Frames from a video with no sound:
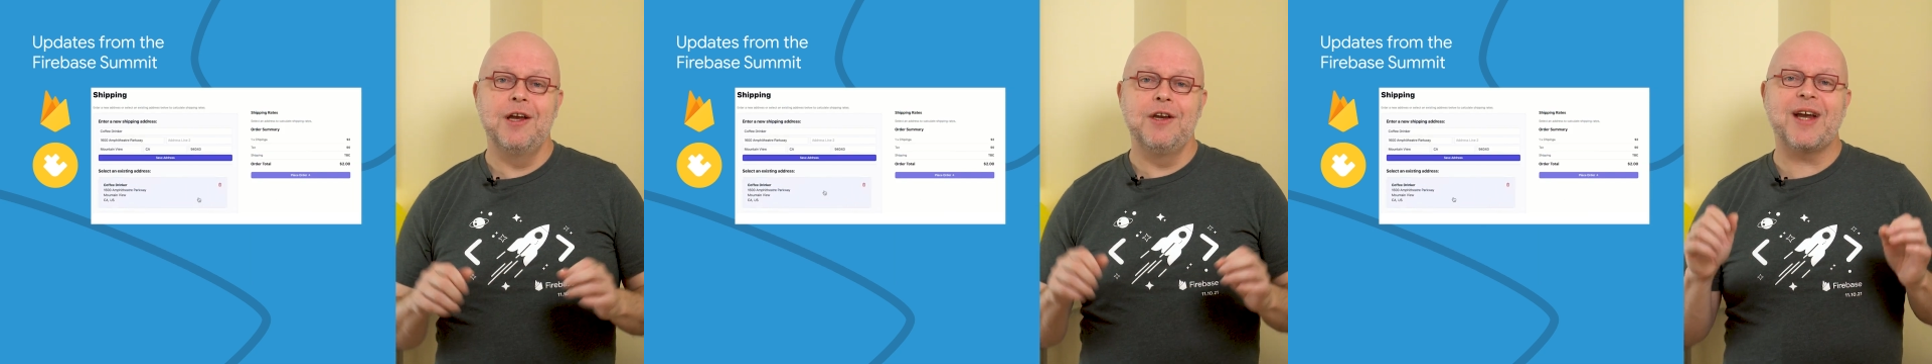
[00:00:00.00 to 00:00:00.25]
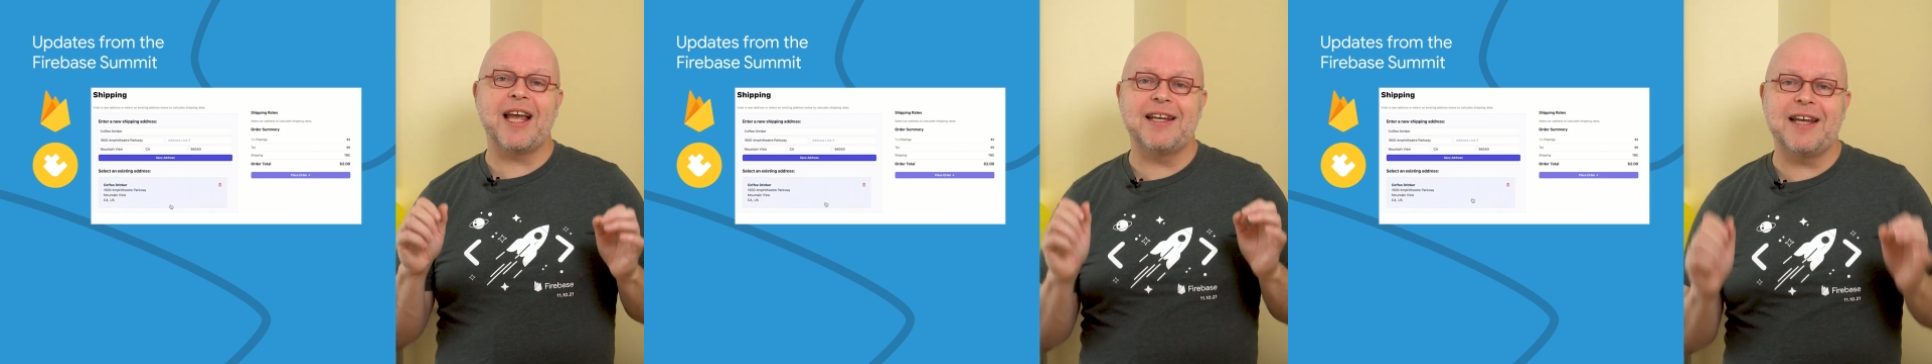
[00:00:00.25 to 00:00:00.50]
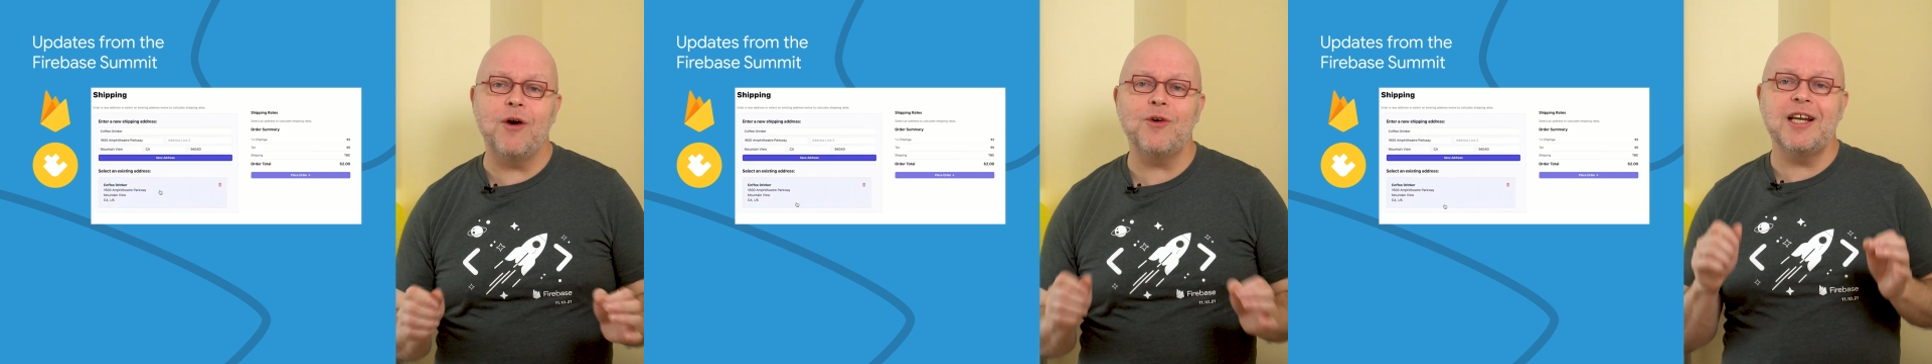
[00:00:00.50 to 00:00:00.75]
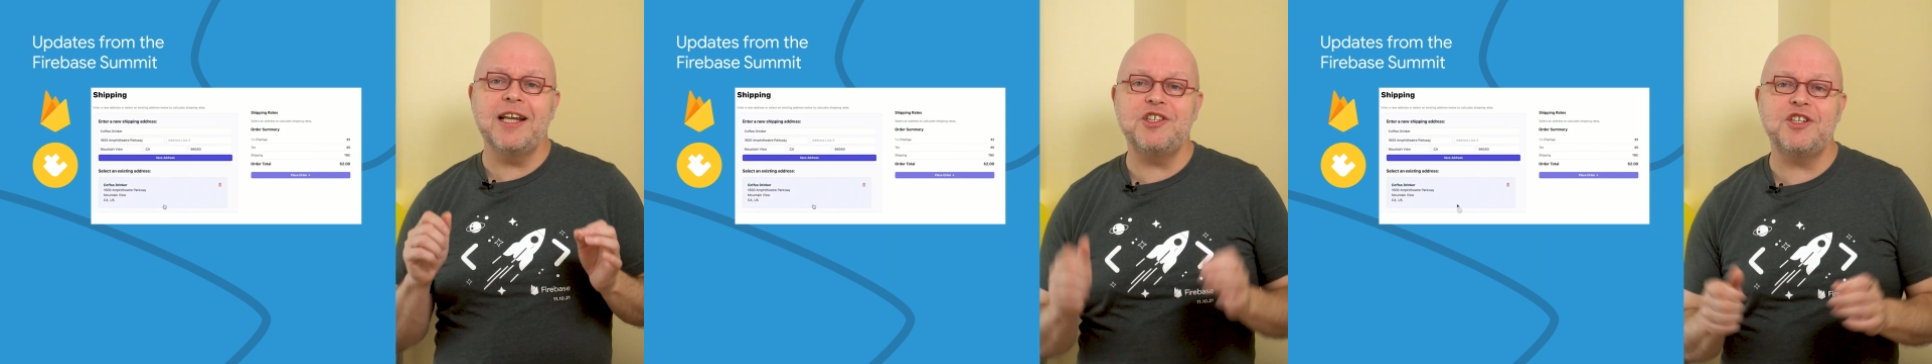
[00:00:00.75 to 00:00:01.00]
you can
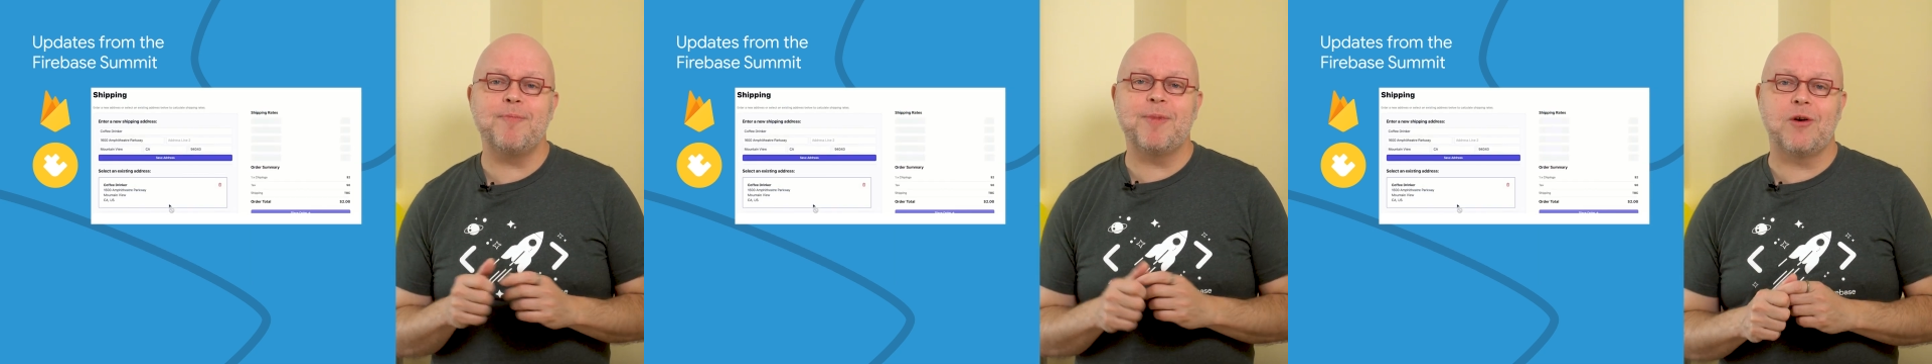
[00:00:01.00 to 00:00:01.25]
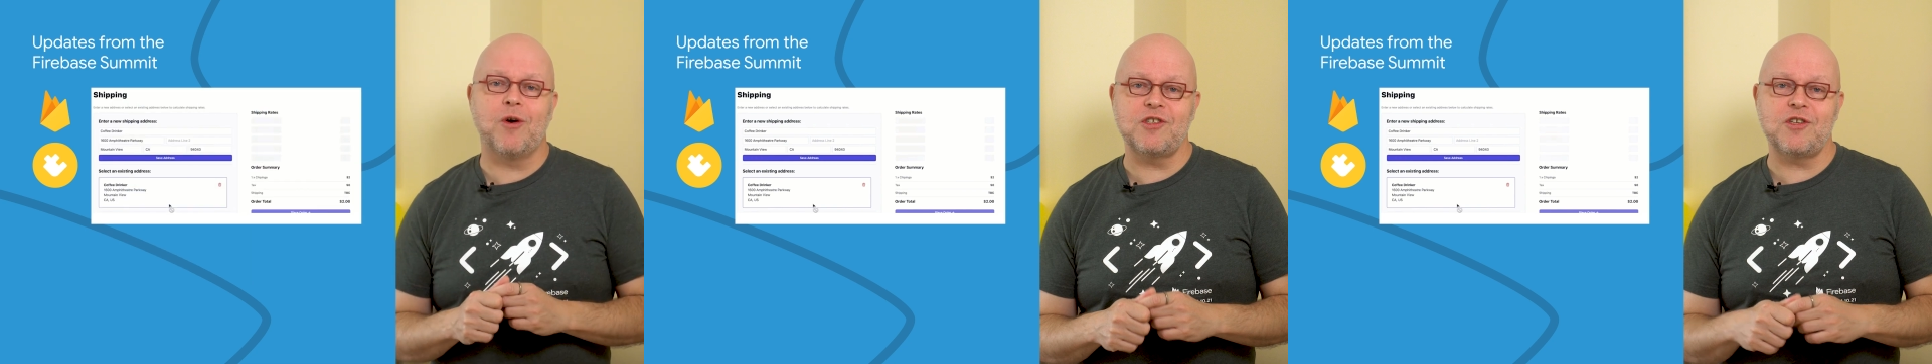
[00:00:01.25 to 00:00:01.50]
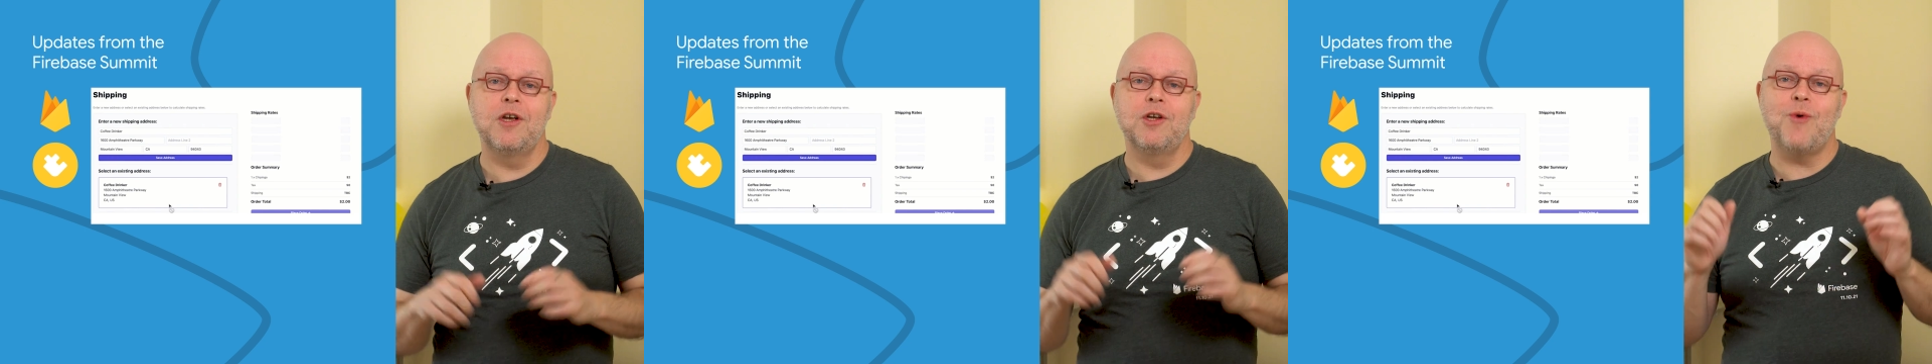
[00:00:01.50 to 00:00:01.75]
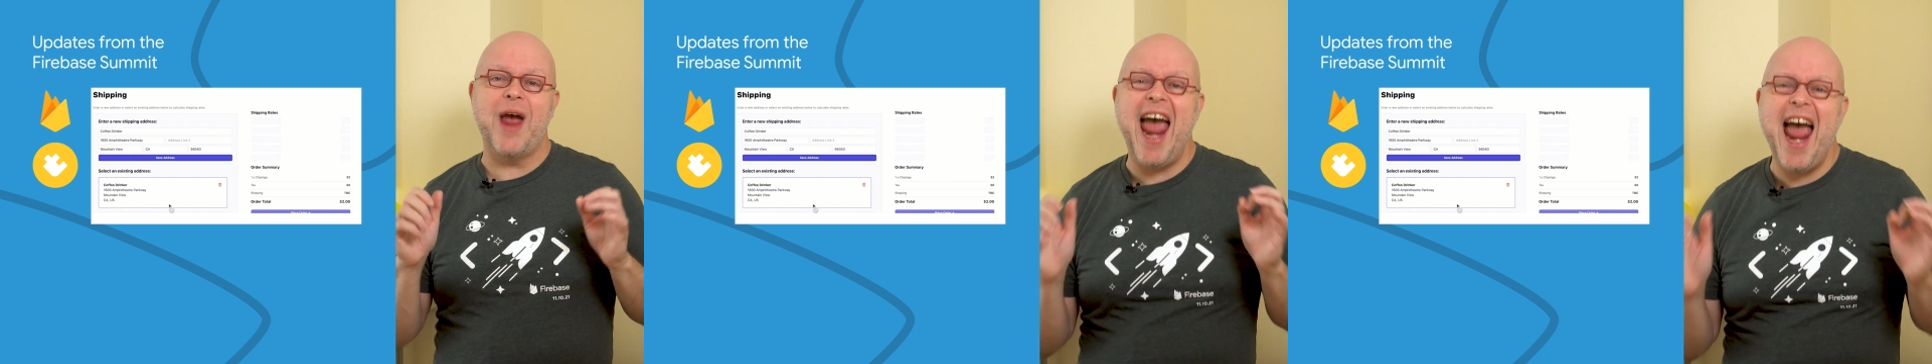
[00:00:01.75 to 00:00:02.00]
calculate shipping costs to